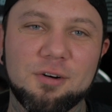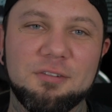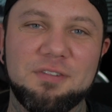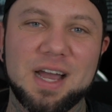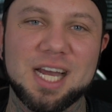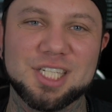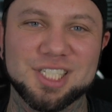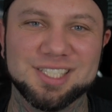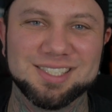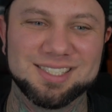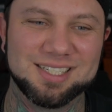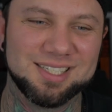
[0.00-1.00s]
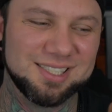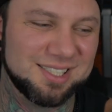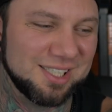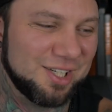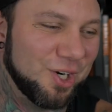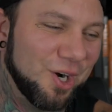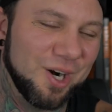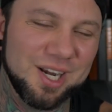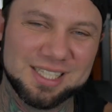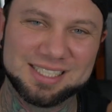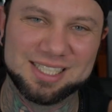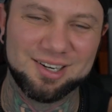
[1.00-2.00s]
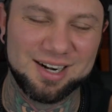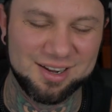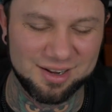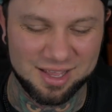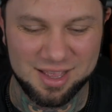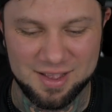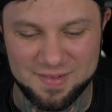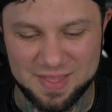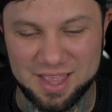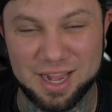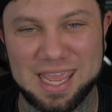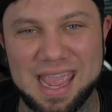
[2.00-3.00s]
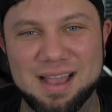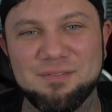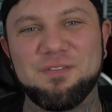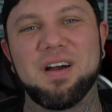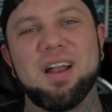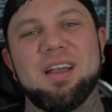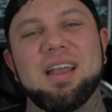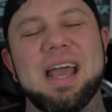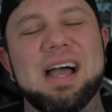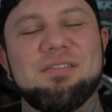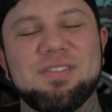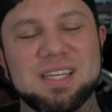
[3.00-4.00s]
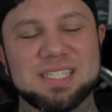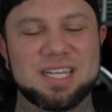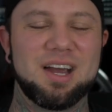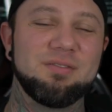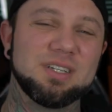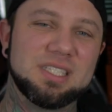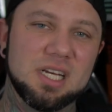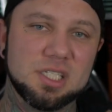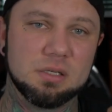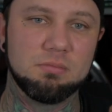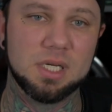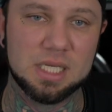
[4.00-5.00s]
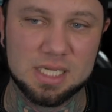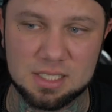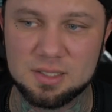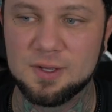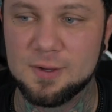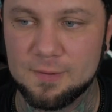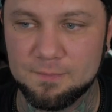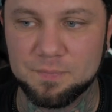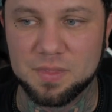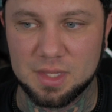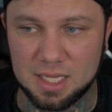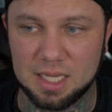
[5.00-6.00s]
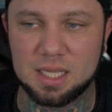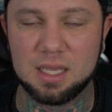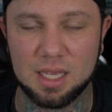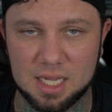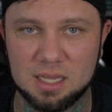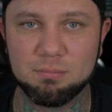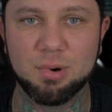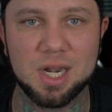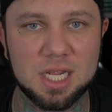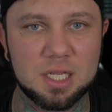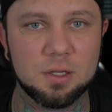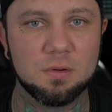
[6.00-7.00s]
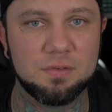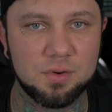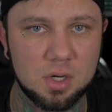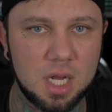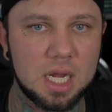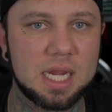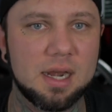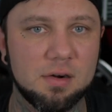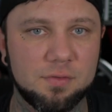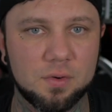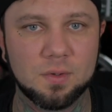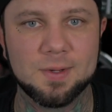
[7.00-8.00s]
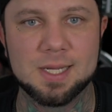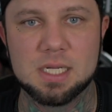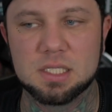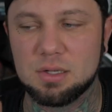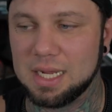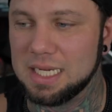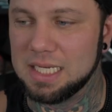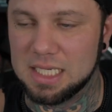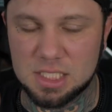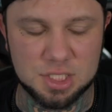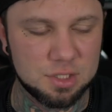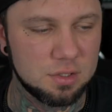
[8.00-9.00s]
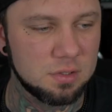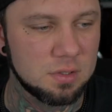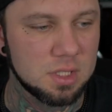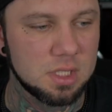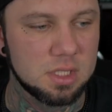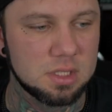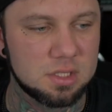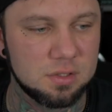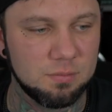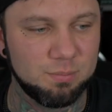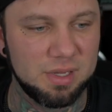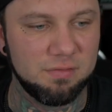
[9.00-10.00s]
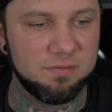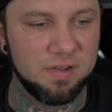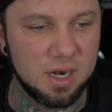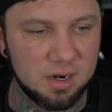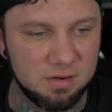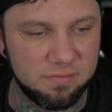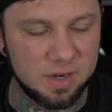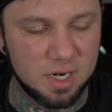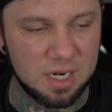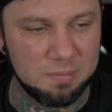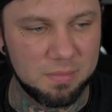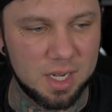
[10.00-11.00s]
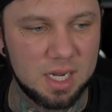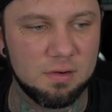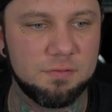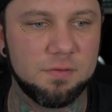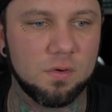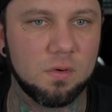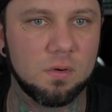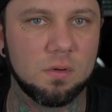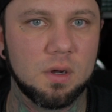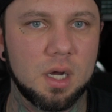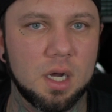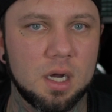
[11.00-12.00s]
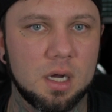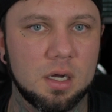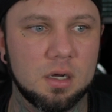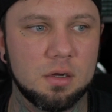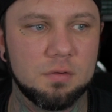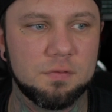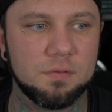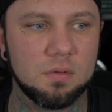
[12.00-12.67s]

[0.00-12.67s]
fashions and a cigar to sit around a campfire and have this conversation. But it can break you if you're not careful. So I need you to be very, very mindful of